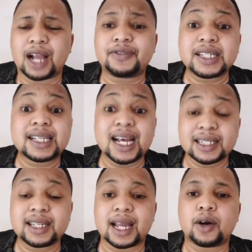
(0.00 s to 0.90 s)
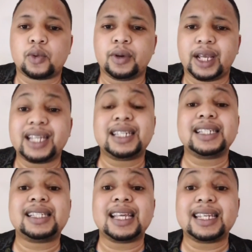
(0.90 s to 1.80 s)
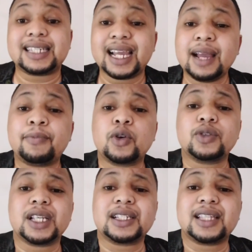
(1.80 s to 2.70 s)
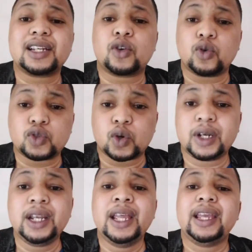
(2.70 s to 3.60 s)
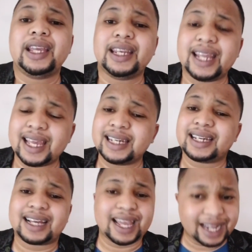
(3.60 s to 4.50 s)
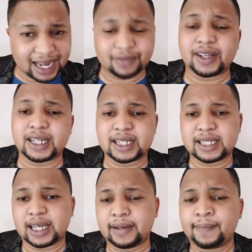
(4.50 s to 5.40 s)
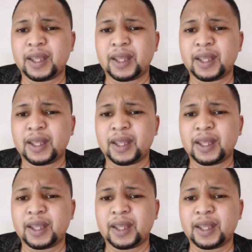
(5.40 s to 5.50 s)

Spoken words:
I've discussed now, it is the entire process that goes on in a galvanic cell.